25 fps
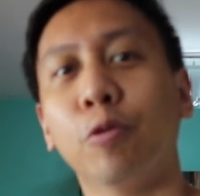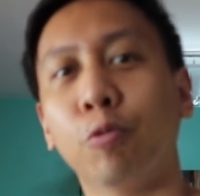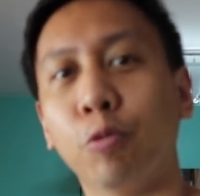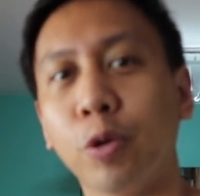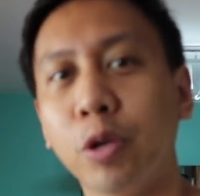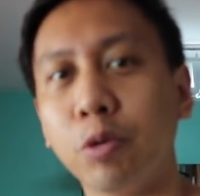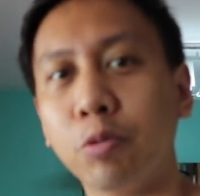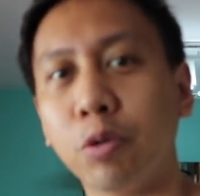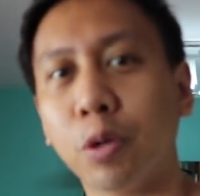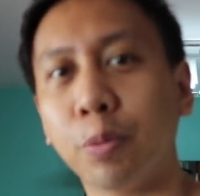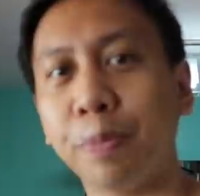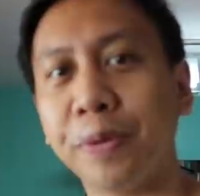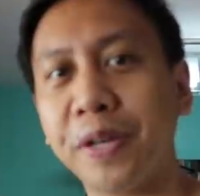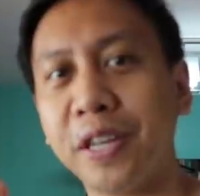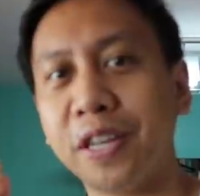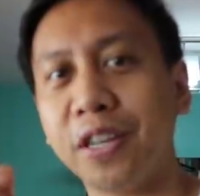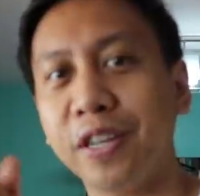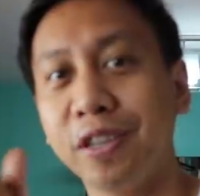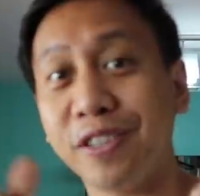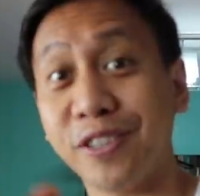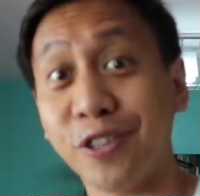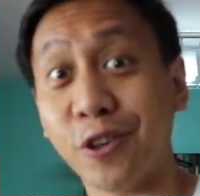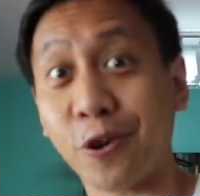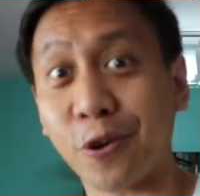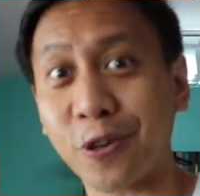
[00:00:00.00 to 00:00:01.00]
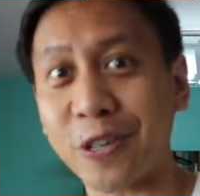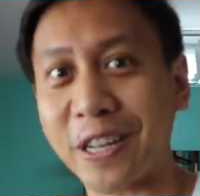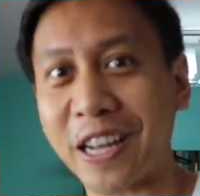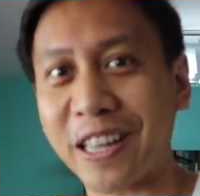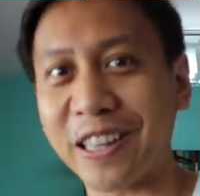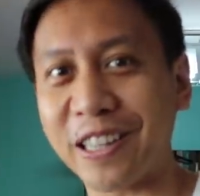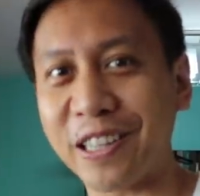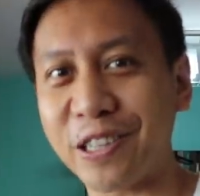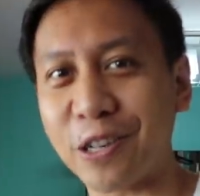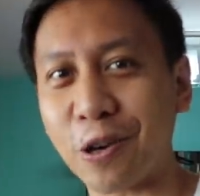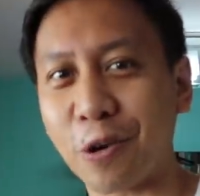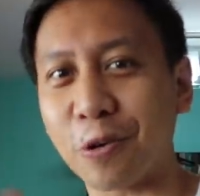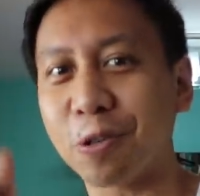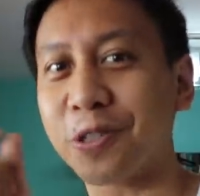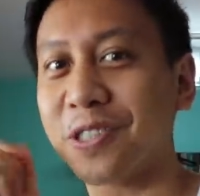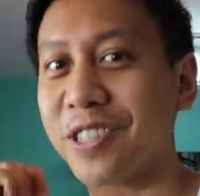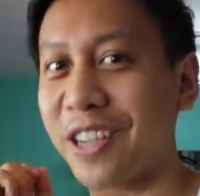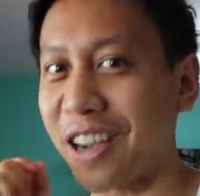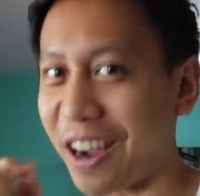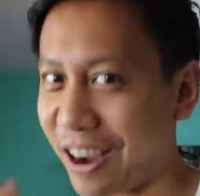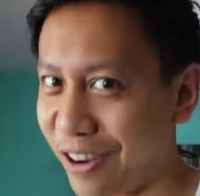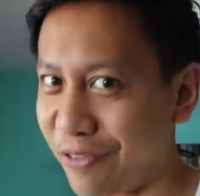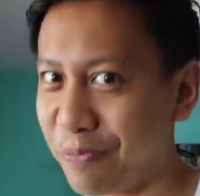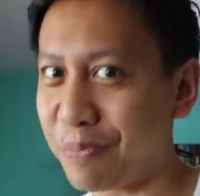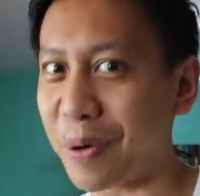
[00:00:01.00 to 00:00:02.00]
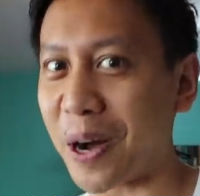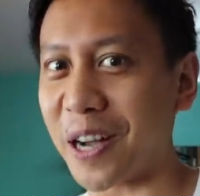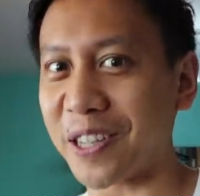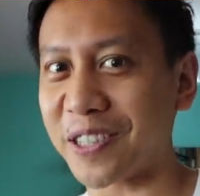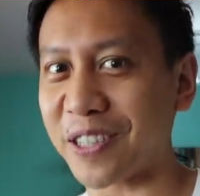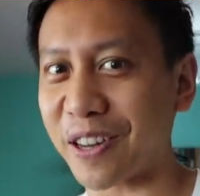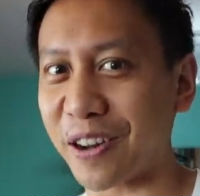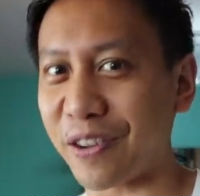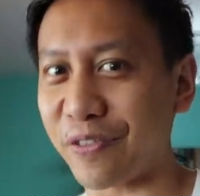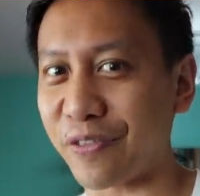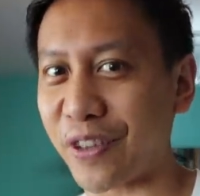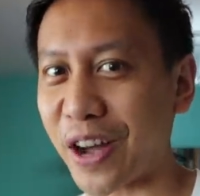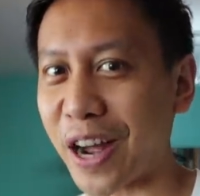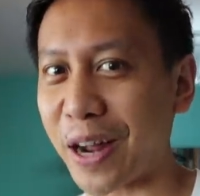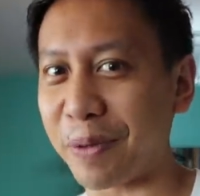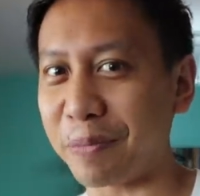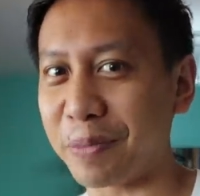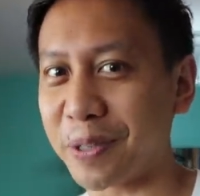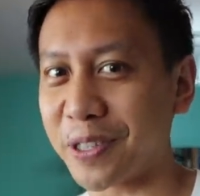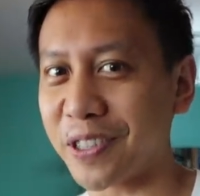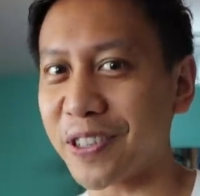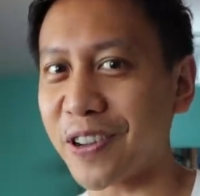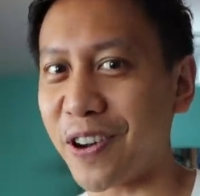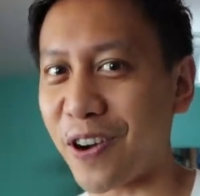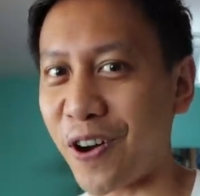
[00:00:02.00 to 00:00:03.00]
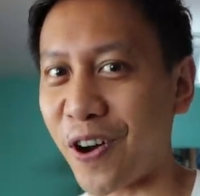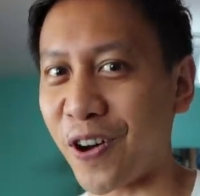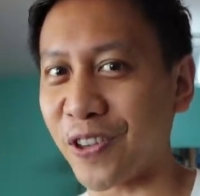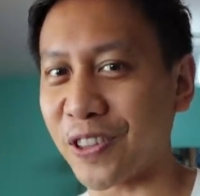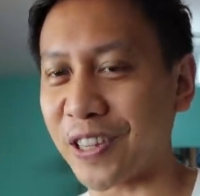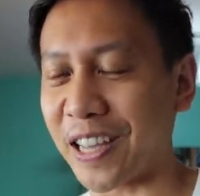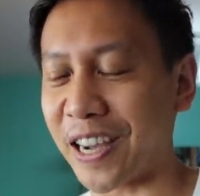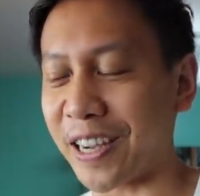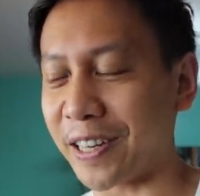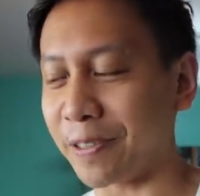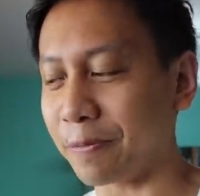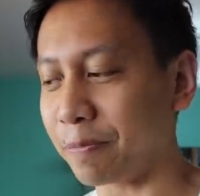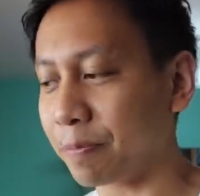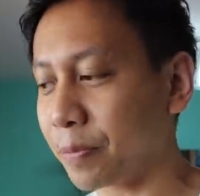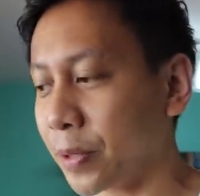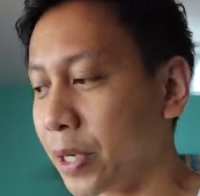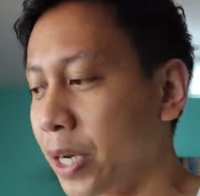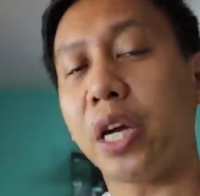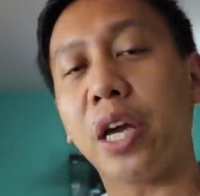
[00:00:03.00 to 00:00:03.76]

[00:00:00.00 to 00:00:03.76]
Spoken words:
We will be your daily dose of positive vibes online.